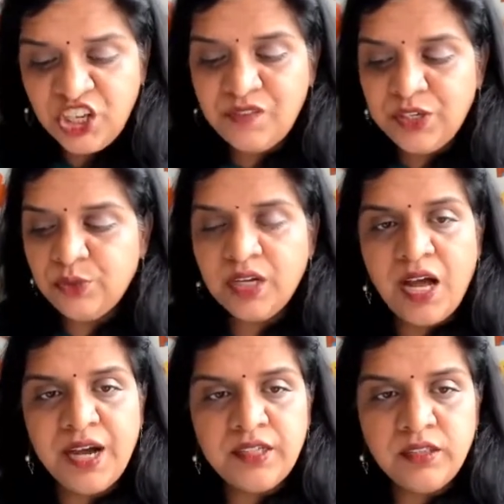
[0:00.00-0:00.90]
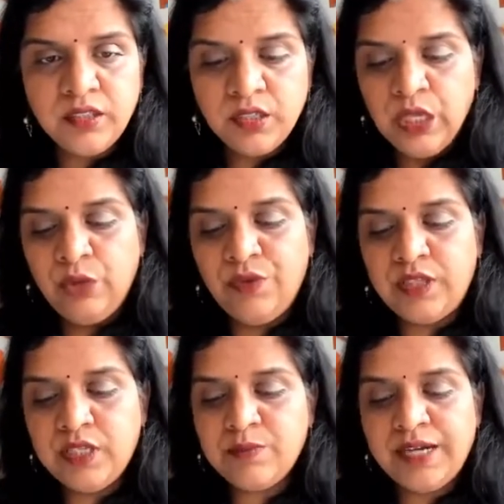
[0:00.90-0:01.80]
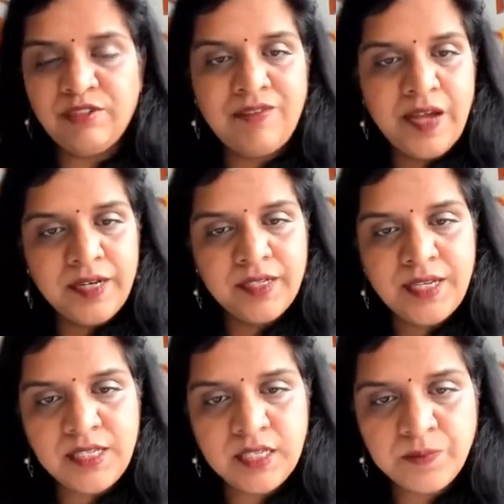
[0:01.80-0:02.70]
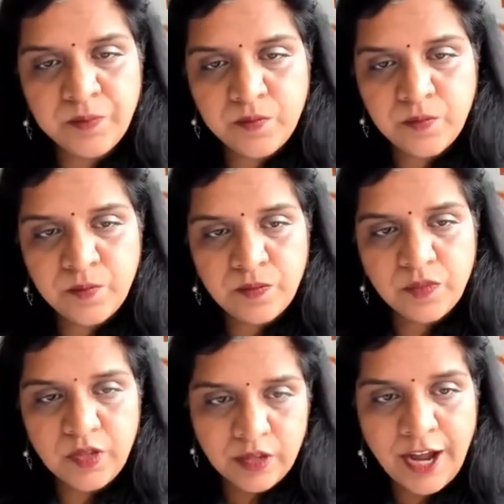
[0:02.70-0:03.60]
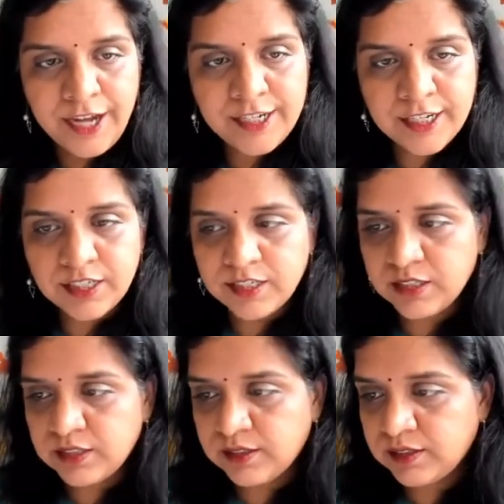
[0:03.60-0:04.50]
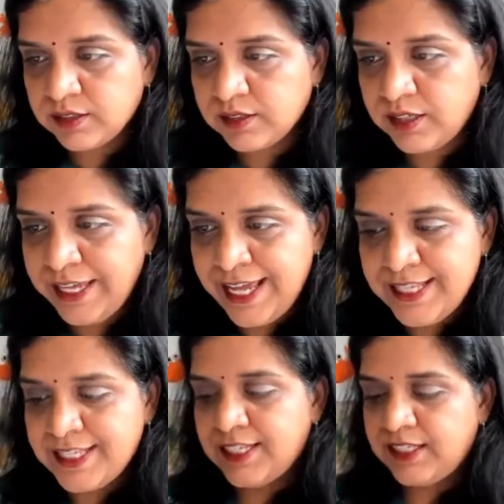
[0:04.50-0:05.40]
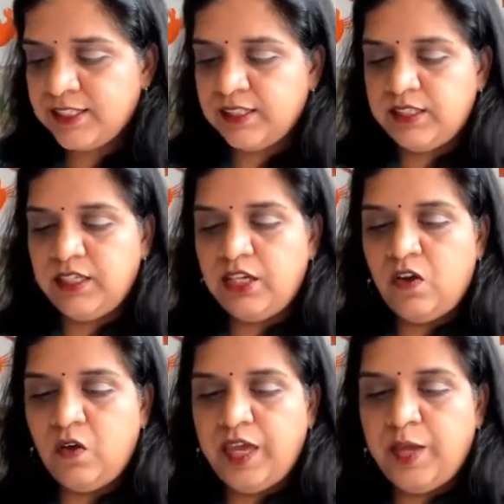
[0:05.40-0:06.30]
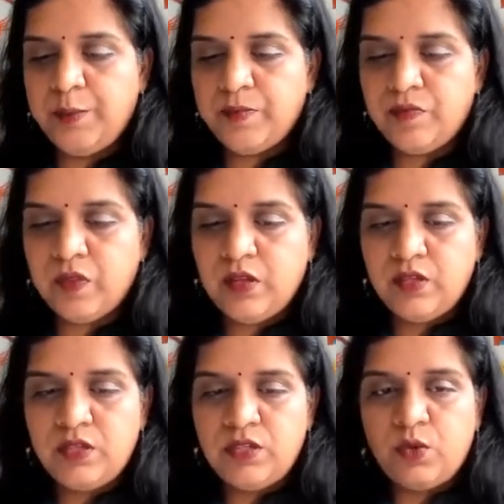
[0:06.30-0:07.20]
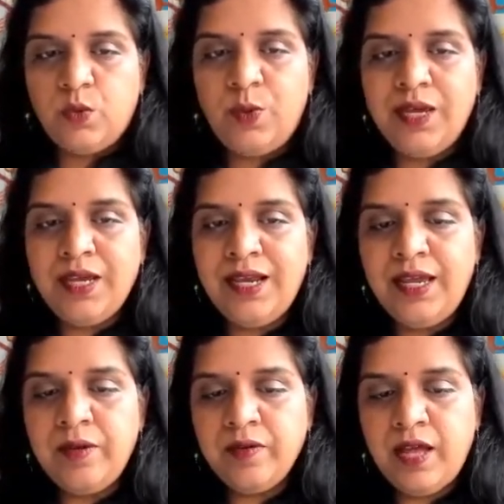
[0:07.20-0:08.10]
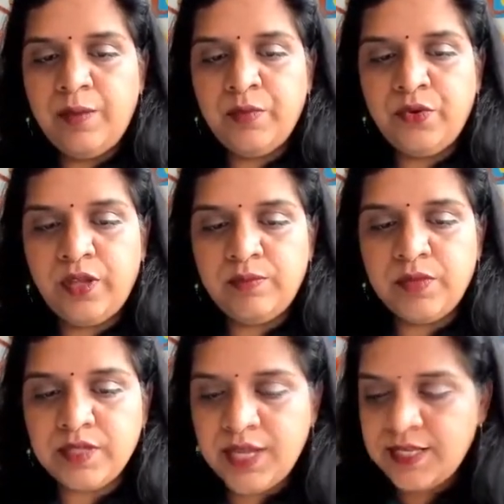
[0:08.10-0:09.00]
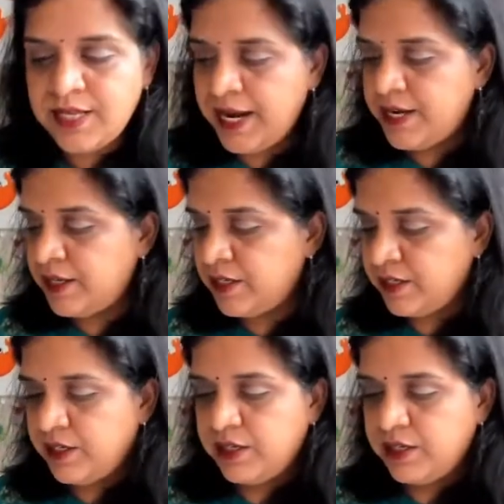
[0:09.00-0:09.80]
Shall we do a garden with this butterfly and this, right? Yes? Okay. So quickly, I'm going to keep this aside,